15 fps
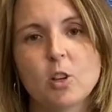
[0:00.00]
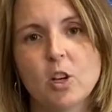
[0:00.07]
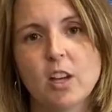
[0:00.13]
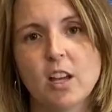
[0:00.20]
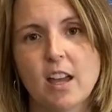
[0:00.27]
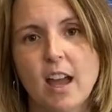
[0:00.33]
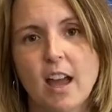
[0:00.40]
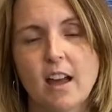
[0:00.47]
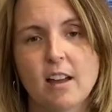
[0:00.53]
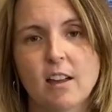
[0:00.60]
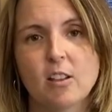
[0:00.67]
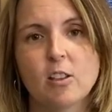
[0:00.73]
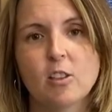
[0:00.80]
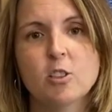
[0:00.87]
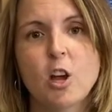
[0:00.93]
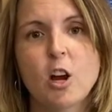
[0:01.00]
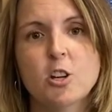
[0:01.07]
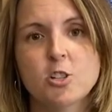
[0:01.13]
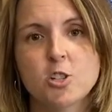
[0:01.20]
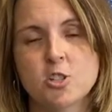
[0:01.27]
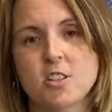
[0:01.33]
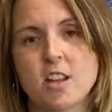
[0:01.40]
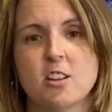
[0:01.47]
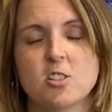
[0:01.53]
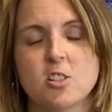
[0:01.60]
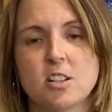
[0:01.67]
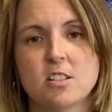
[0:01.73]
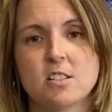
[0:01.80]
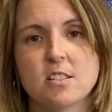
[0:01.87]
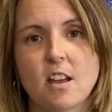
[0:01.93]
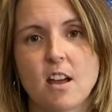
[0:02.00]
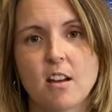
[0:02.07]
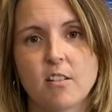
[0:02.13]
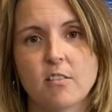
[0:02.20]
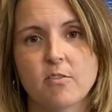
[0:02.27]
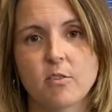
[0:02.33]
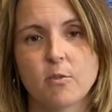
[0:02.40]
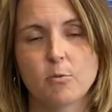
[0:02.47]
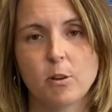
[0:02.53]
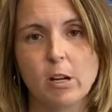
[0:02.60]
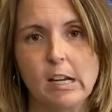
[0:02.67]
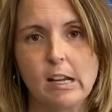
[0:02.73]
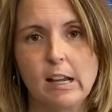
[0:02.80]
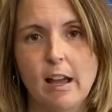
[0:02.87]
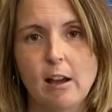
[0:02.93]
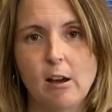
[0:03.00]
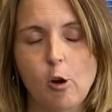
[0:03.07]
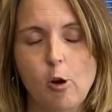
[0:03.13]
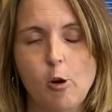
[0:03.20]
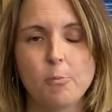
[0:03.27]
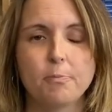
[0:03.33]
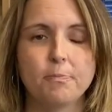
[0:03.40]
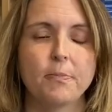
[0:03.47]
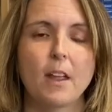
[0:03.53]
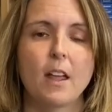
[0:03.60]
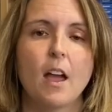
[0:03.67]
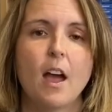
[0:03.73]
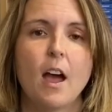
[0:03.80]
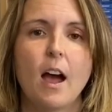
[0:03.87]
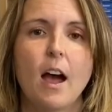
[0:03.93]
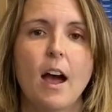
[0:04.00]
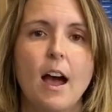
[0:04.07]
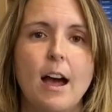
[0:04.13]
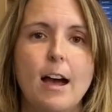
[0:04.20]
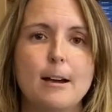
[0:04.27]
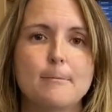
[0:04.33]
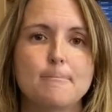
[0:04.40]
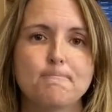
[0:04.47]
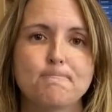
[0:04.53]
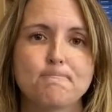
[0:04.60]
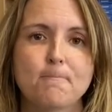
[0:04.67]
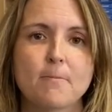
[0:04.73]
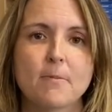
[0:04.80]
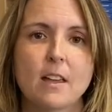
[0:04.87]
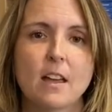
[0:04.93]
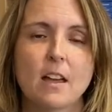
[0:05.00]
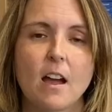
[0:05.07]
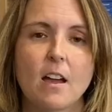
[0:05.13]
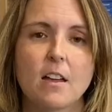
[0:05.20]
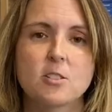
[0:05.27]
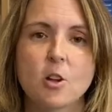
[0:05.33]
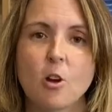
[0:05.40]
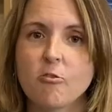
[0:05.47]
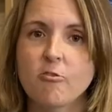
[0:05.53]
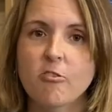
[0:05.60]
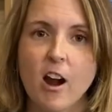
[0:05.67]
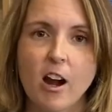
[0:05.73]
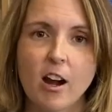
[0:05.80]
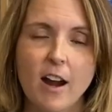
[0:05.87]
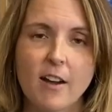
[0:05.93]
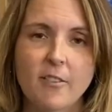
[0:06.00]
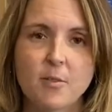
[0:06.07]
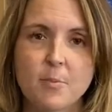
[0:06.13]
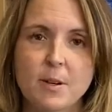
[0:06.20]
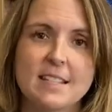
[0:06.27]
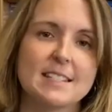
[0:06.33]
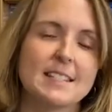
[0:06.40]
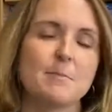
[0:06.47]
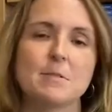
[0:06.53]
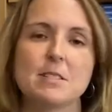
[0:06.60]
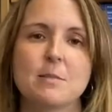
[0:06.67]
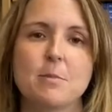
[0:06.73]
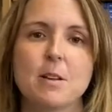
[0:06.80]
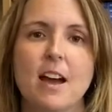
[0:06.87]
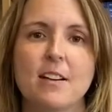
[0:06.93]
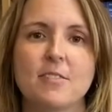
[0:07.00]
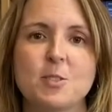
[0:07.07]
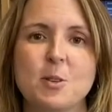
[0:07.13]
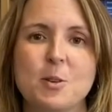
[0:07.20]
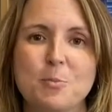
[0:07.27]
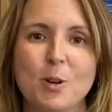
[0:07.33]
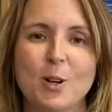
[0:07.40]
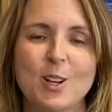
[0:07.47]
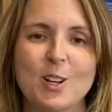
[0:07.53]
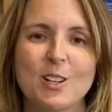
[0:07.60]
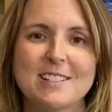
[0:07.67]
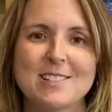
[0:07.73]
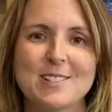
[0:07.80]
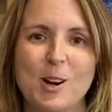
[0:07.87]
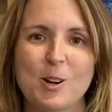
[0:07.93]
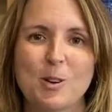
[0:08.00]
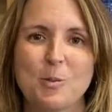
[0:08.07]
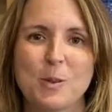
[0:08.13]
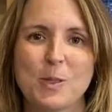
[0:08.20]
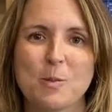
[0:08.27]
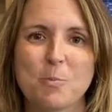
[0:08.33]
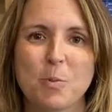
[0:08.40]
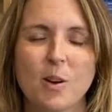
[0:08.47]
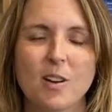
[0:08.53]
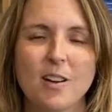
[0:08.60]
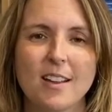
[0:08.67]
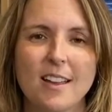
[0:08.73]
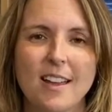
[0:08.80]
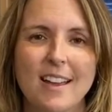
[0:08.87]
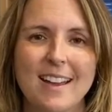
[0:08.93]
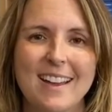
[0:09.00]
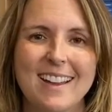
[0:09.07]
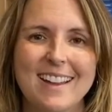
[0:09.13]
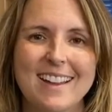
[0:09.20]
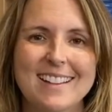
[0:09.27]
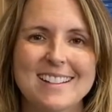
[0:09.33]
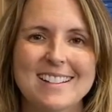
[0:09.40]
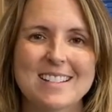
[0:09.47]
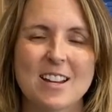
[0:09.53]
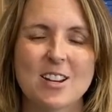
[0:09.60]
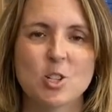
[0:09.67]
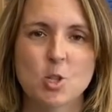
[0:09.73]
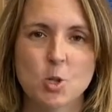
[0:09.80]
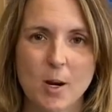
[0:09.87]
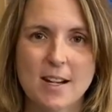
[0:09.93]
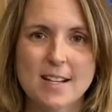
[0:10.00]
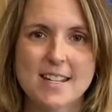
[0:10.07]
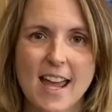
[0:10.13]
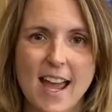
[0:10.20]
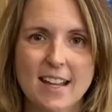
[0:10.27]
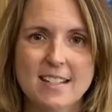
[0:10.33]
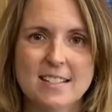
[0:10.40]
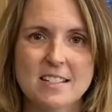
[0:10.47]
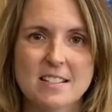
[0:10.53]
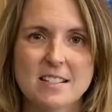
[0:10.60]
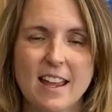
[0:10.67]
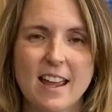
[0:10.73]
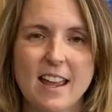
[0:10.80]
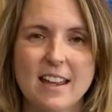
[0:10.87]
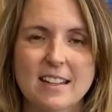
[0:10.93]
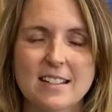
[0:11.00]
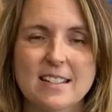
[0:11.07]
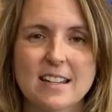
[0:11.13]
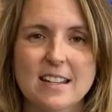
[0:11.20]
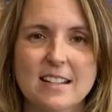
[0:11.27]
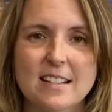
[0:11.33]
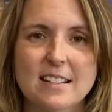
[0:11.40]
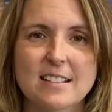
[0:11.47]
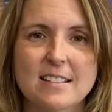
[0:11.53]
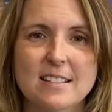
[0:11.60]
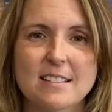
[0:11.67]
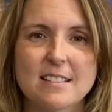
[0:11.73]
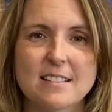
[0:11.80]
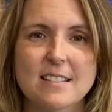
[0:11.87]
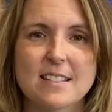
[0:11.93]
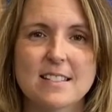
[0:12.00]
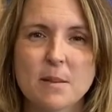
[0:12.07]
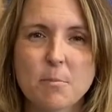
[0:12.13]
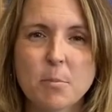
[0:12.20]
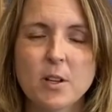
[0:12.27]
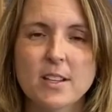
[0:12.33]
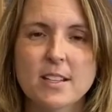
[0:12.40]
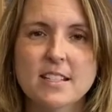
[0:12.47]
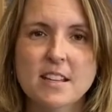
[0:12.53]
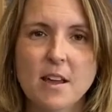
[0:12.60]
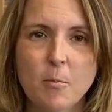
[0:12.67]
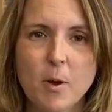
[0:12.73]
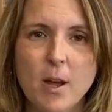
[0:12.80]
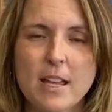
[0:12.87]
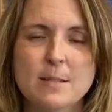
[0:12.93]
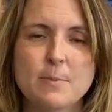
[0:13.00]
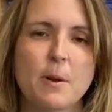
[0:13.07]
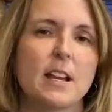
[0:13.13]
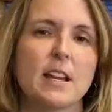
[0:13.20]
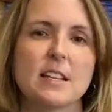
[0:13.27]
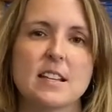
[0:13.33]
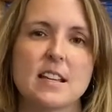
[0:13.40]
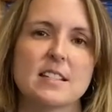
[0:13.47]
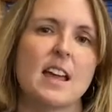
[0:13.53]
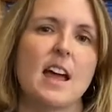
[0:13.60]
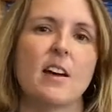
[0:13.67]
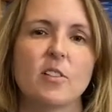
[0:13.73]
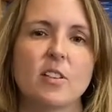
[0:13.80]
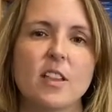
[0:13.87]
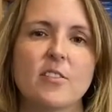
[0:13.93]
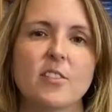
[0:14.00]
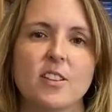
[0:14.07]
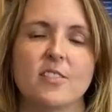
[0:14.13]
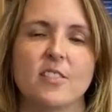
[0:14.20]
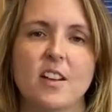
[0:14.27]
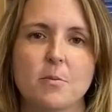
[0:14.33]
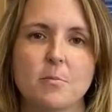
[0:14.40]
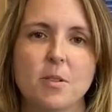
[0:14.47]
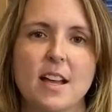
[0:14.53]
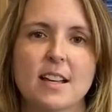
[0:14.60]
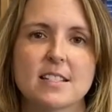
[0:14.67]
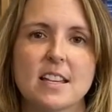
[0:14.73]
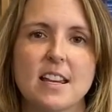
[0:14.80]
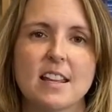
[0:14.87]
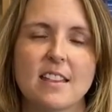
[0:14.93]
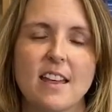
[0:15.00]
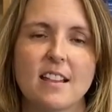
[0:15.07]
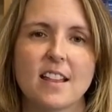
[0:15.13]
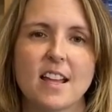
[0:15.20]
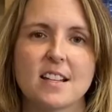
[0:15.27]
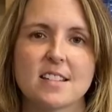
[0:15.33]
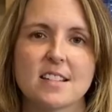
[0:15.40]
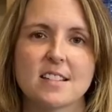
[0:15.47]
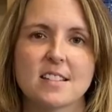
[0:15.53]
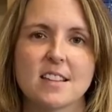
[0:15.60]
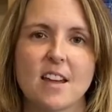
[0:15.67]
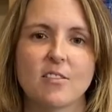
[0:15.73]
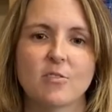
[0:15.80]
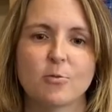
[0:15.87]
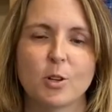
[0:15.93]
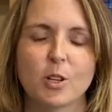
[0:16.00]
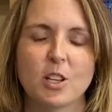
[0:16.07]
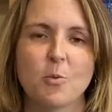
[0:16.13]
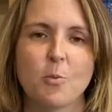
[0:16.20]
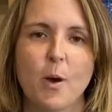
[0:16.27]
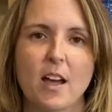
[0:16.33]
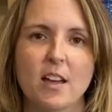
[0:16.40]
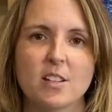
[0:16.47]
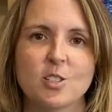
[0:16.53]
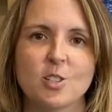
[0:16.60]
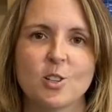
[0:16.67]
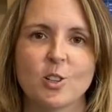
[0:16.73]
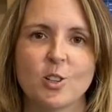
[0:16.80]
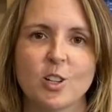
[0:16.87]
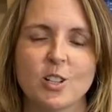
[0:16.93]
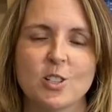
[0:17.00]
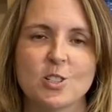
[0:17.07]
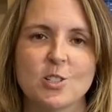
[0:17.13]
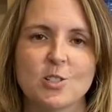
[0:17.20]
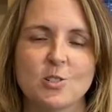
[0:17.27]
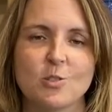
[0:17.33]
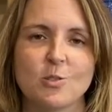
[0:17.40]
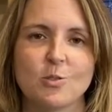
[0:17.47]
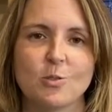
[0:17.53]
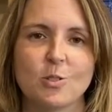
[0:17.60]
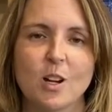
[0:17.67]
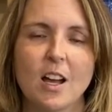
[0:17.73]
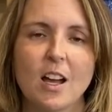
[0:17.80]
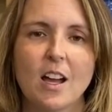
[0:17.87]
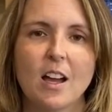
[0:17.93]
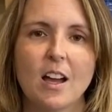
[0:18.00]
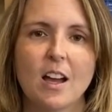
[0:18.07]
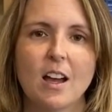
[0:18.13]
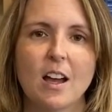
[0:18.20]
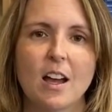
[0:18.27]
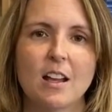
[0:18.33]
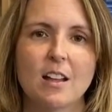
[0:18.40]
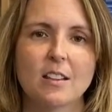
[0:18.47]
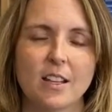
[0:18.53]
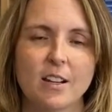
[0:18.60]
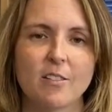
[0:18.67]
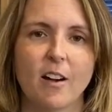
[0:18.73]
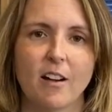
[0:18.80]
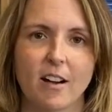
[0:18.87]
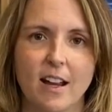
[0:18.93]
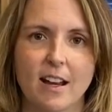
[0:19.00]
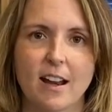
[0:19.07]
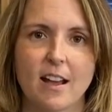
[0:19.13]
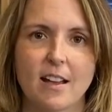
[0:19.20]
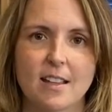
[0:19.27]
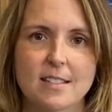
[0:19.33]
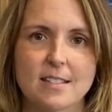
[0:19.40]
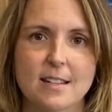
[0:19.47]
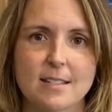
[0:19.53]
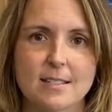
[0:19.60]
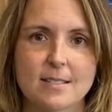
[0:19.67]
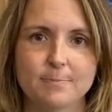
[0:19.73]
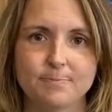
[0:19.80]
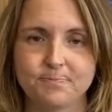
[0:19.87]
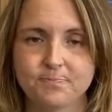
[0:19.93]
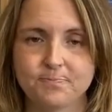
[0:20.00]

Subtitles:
looking at larger sections of reading at home. So far, everybody seems to be off to a pretty good start with the Pearl. It's a short text and it's simple in some ways, but it does have a level of complexity that lends itself really well to learning to do literary analysis.